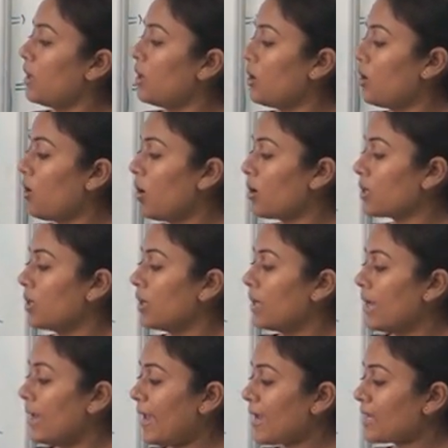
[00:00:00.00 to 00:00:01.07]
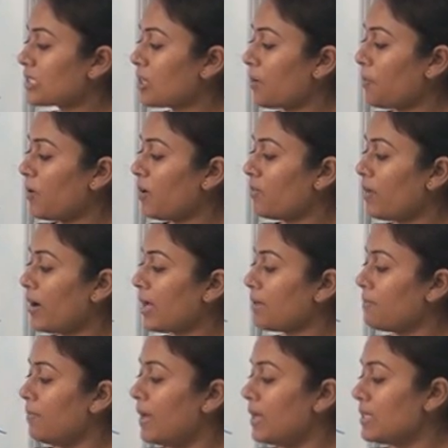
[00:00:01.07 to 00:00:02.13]
Log x upon
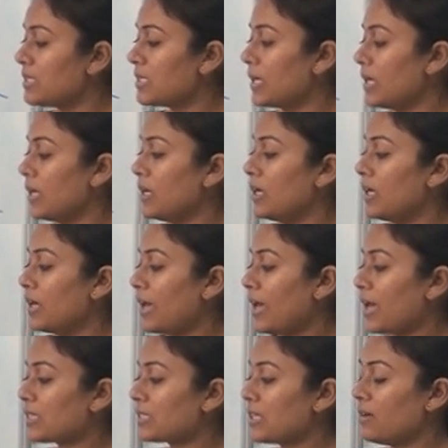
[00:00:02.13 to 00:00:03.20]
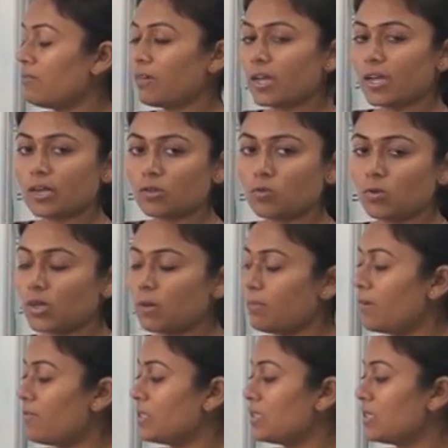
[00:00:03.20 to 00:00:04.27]
y base a, x and y are two
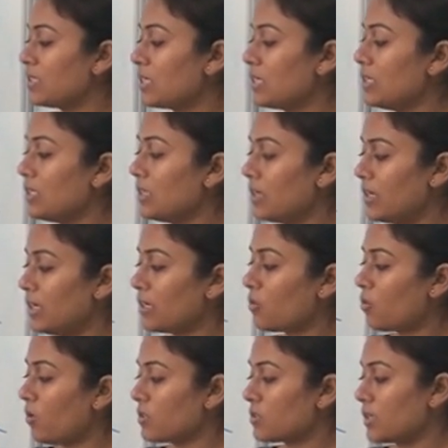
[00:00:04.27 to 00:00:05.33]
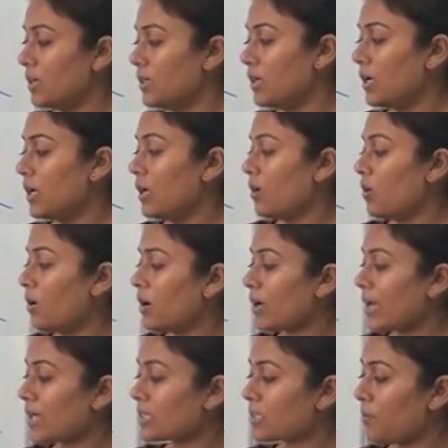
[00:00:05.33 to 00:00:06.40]
number which is in quotient.
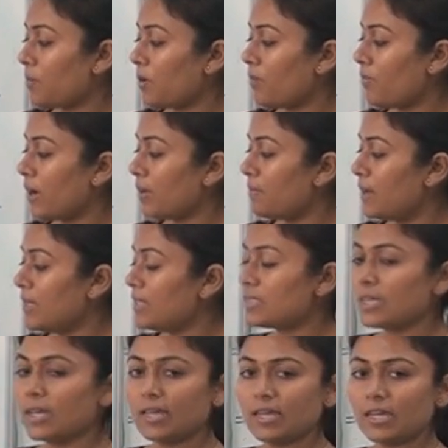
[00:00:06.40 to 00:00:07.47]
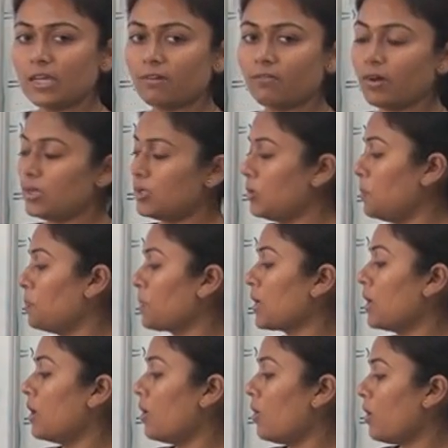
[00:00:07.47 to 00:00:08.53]
Log x upon y base a equal to
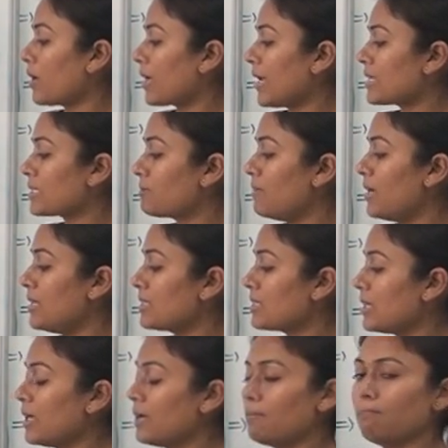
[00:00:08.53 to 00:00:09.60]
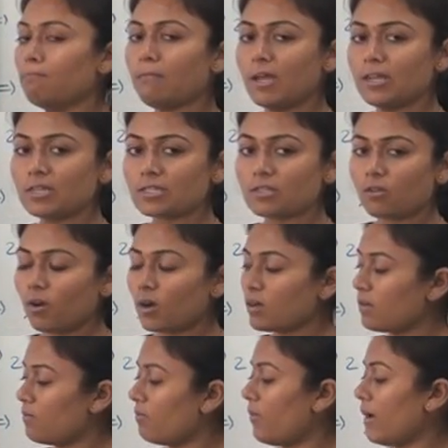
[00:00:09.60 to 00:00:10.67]
log x base a minus
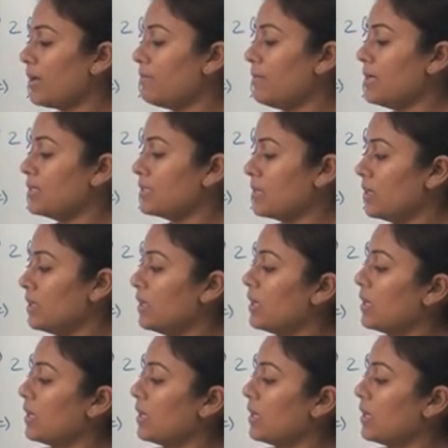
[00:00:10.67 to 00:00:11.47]
log y base a.